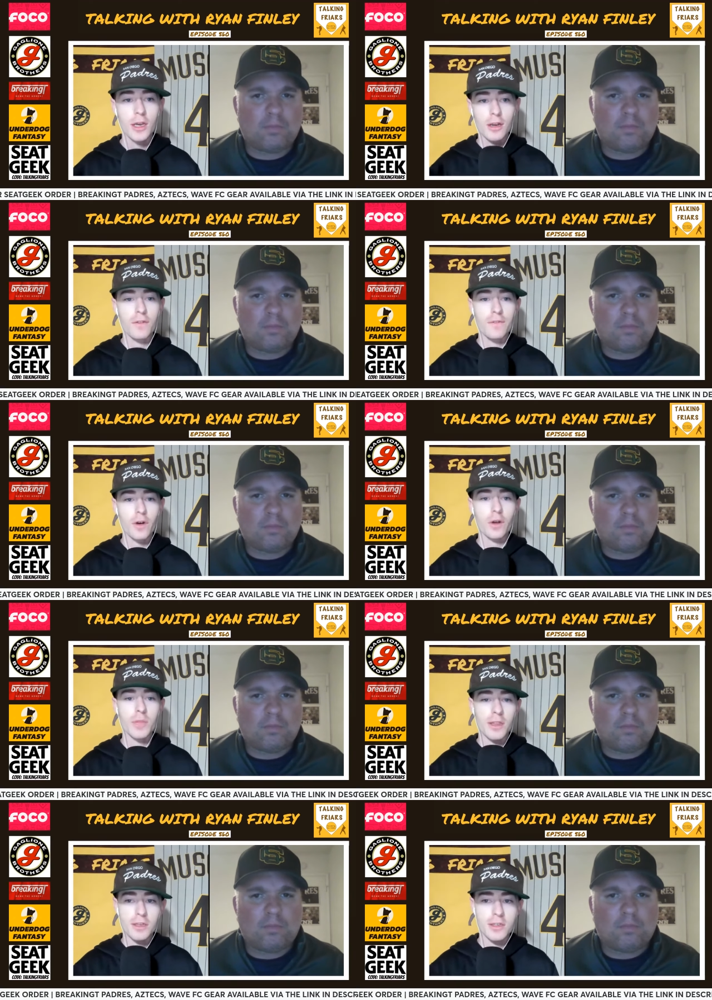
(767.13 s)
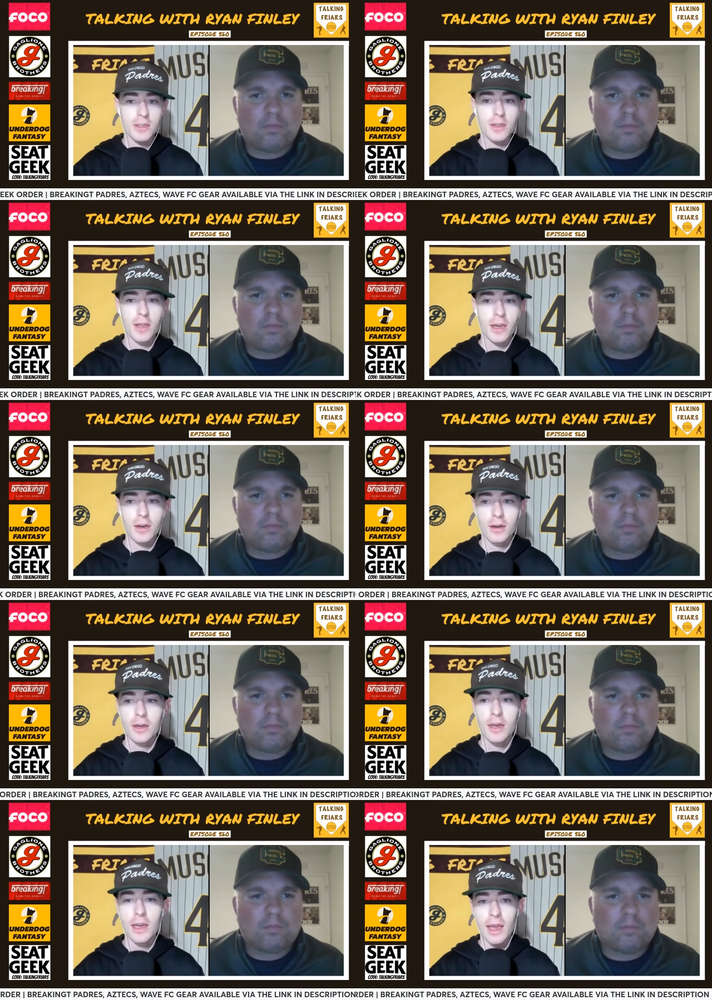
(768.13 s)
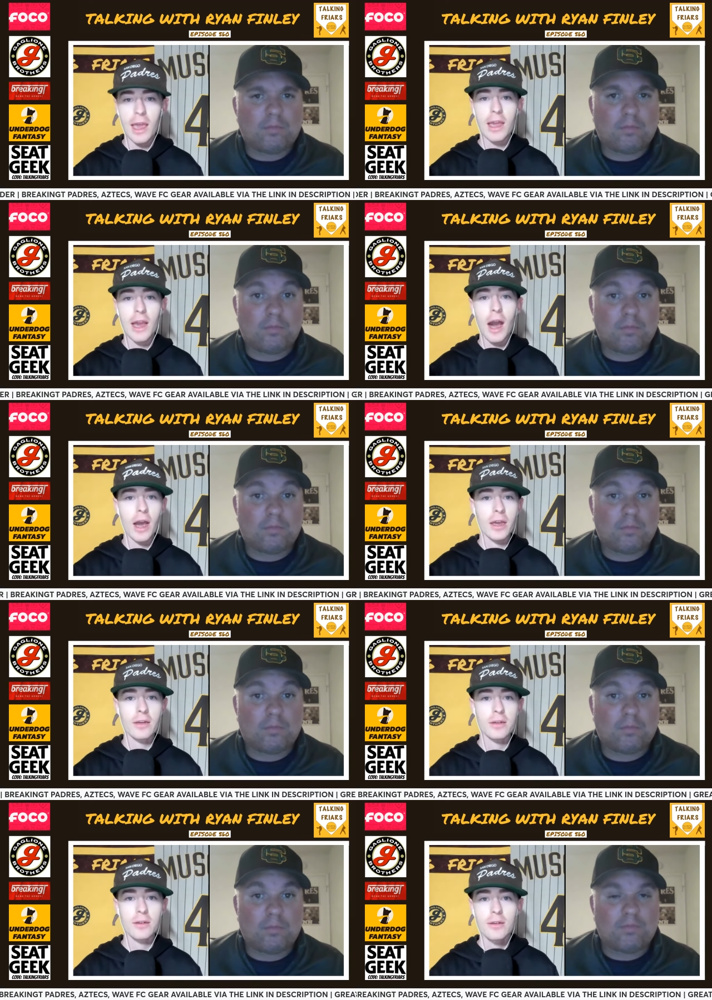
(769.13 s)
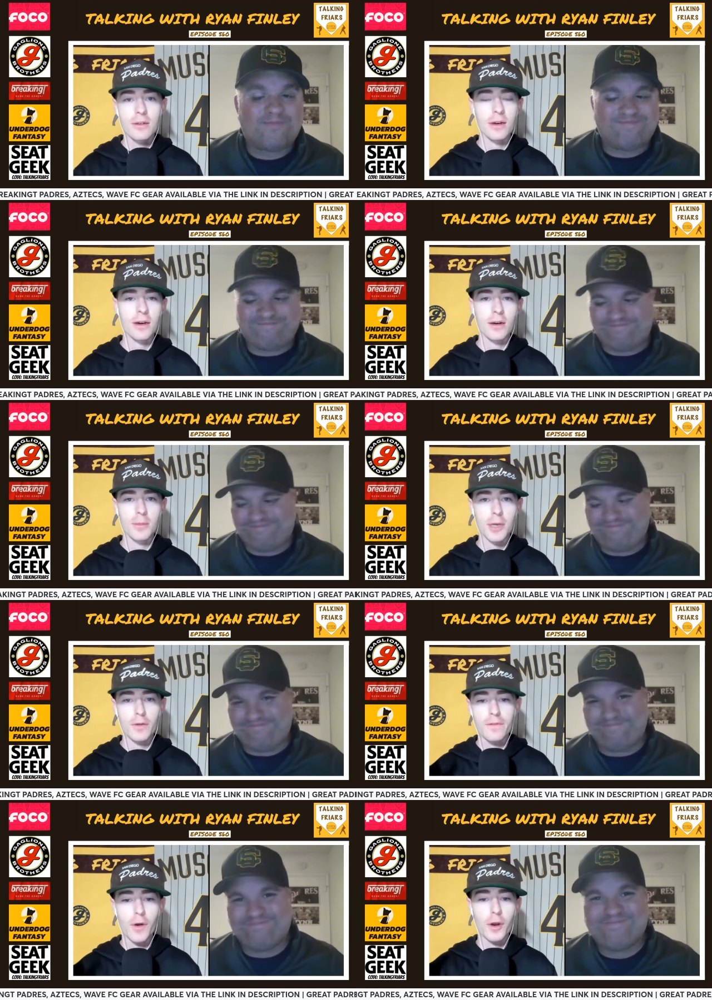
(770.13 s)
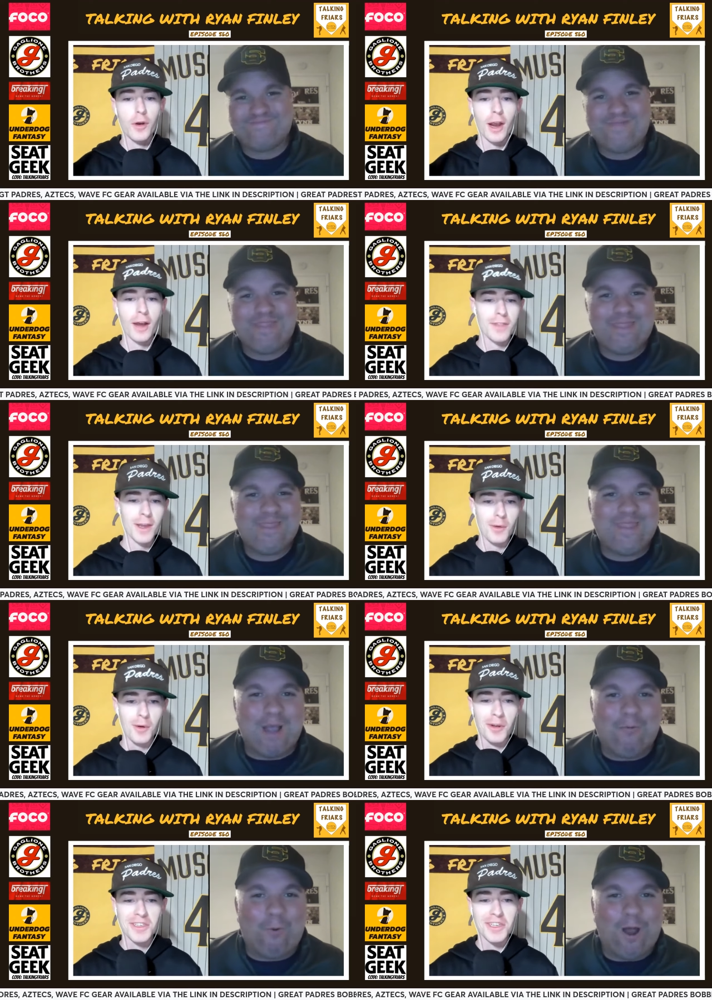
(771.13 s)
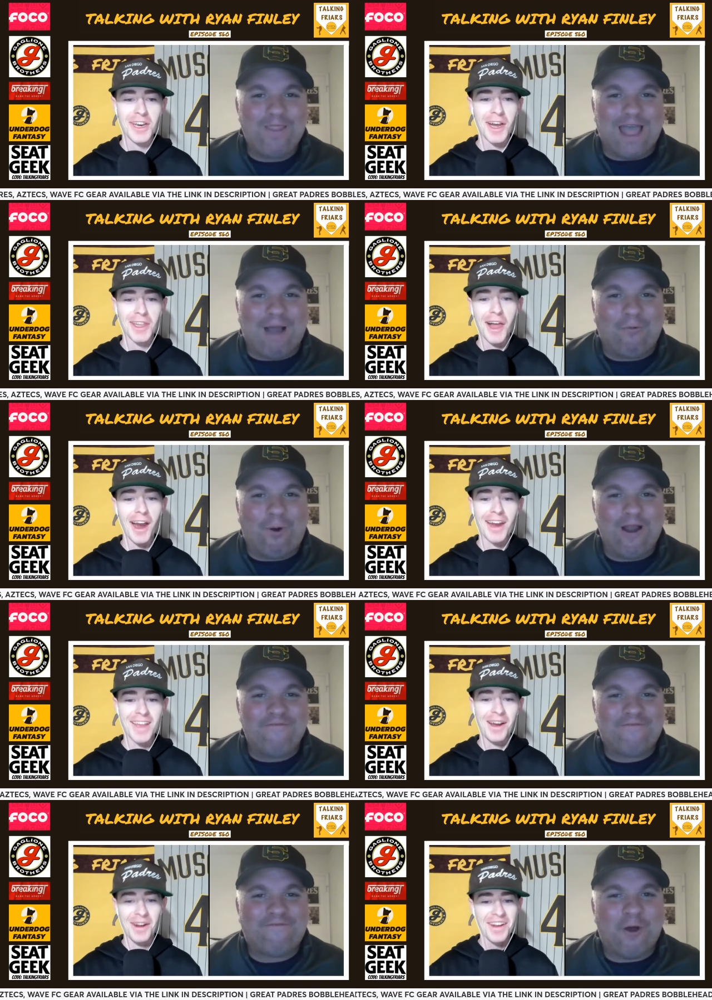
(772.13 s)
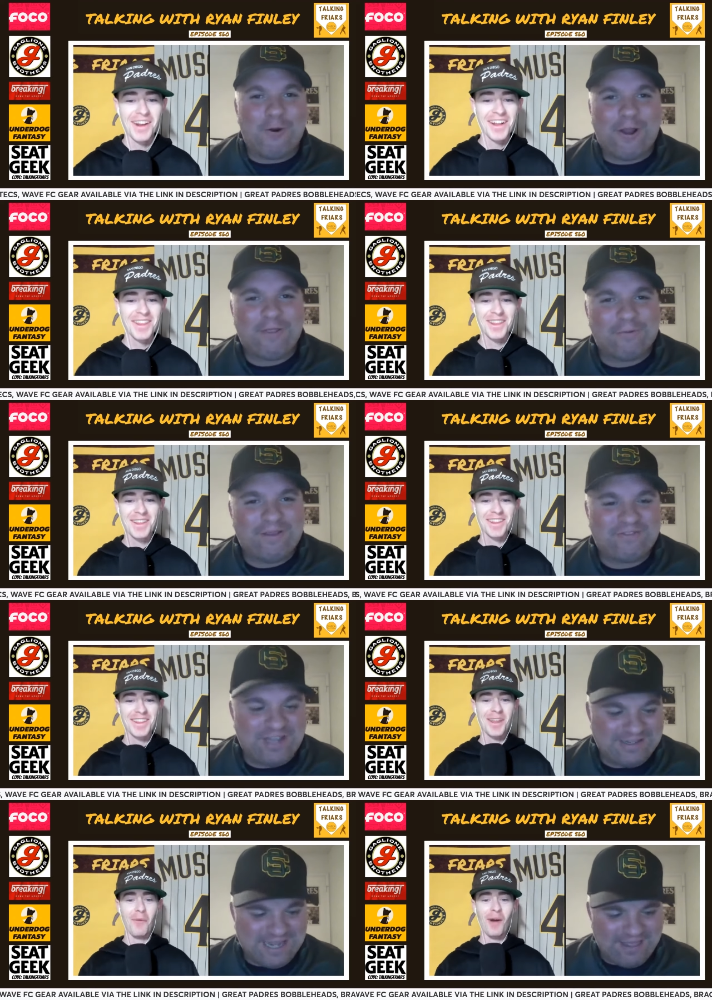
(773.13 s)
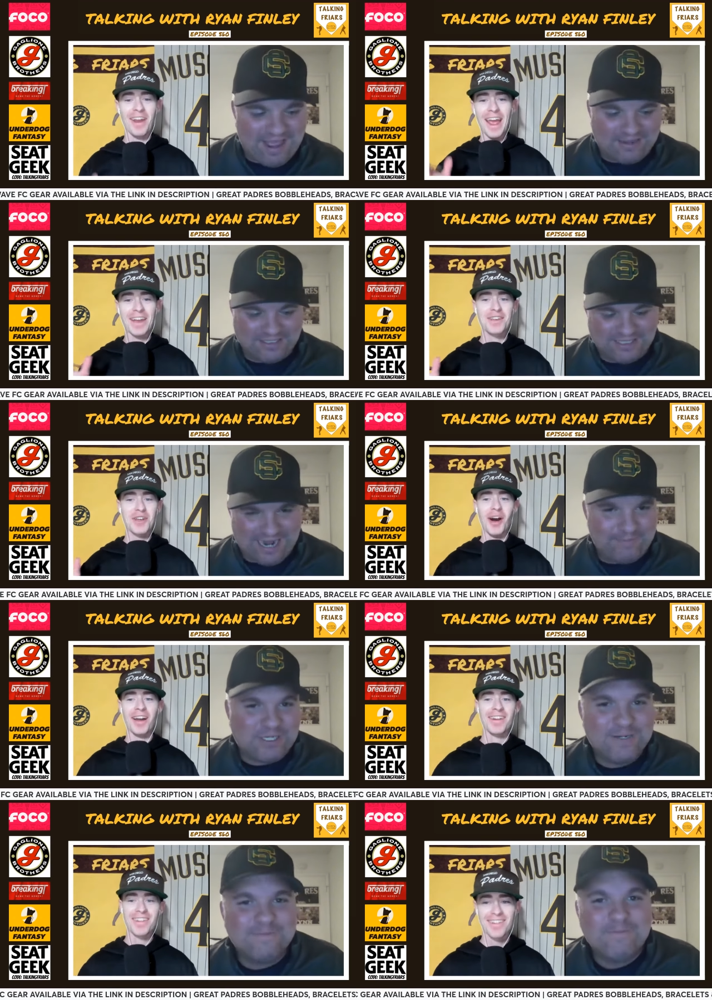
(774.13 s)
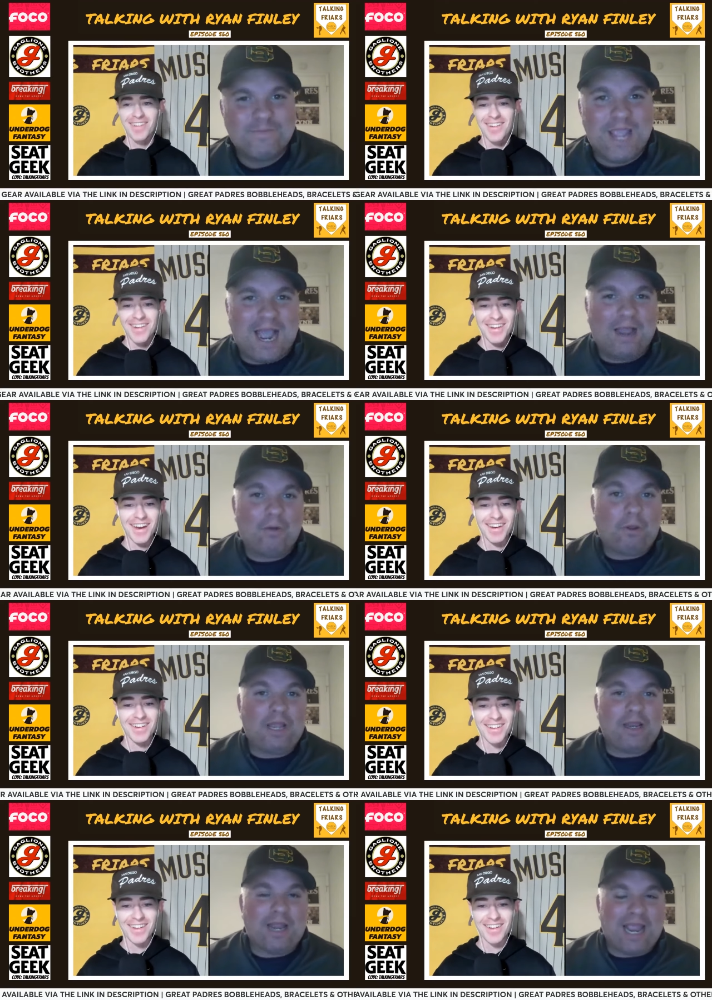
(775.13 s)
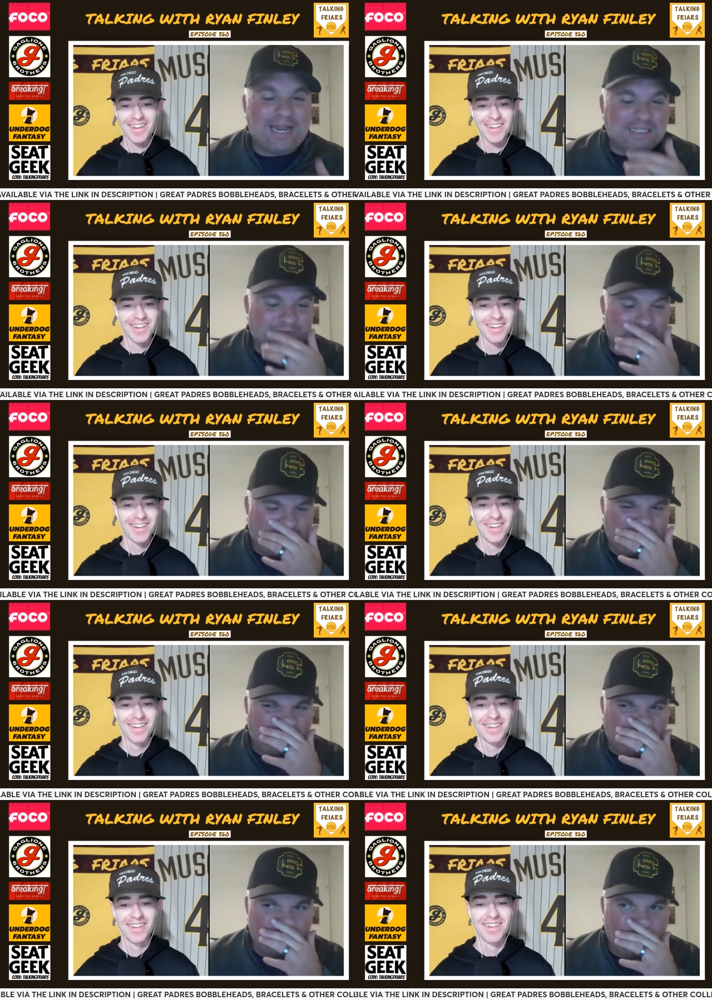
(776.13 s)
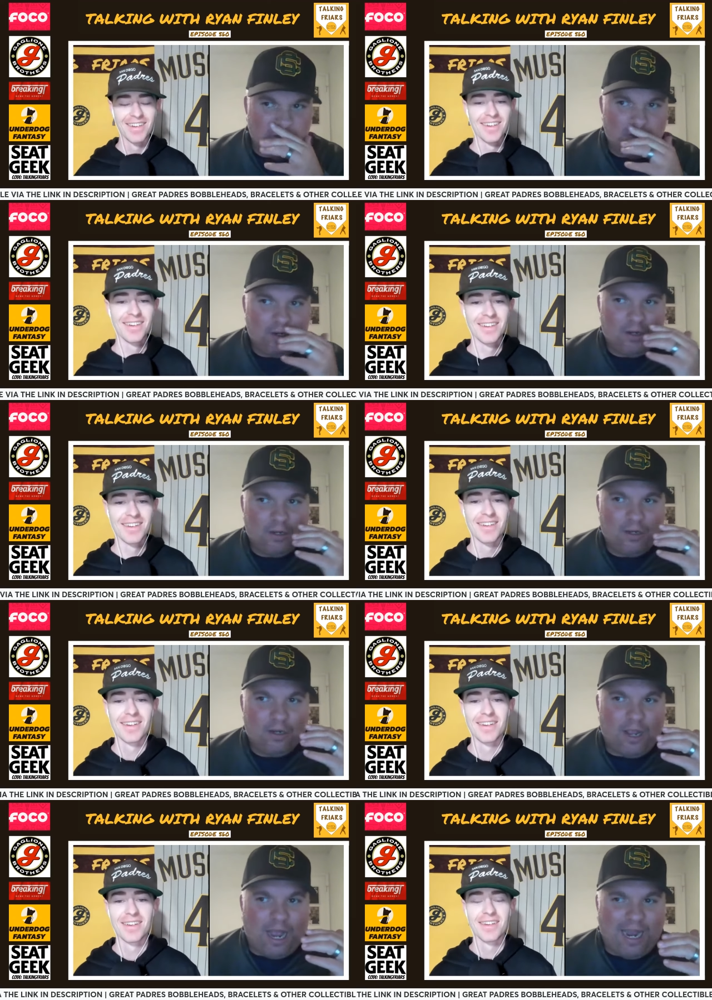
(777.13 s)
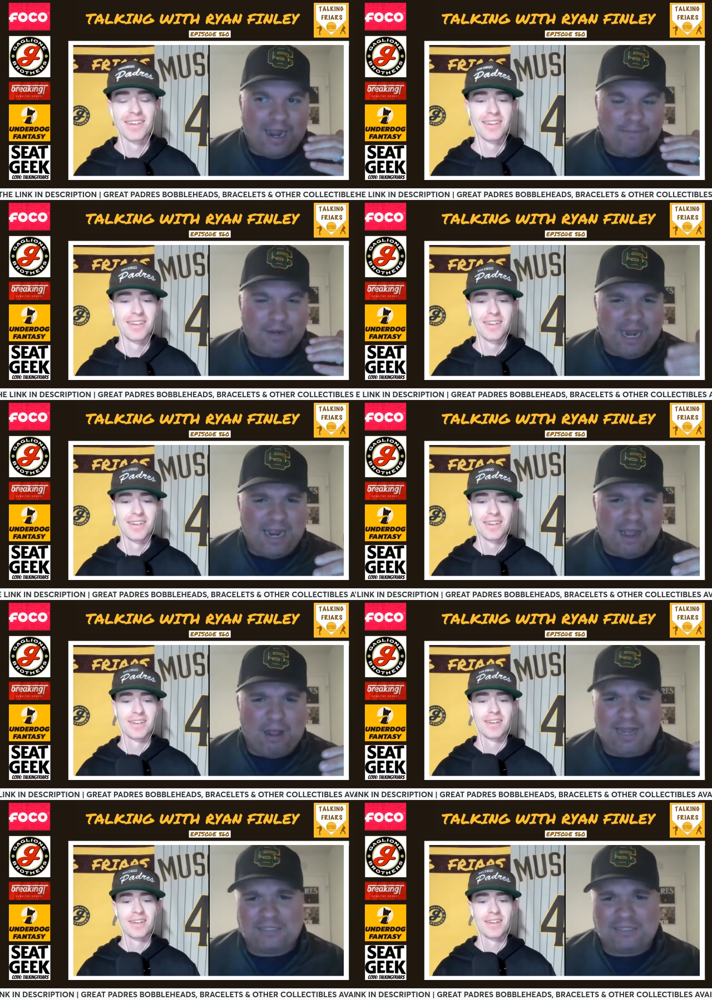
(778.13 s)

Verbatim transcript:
Speaker 1: confirm that this isn't like a AI um, you know, photograph that we're all that seeing. One, That one that,
Speaker 2: photo that we've seen one headshot. Times. Yeah. yeah. Well, and it's funny, you know, I, I'm gonna I'll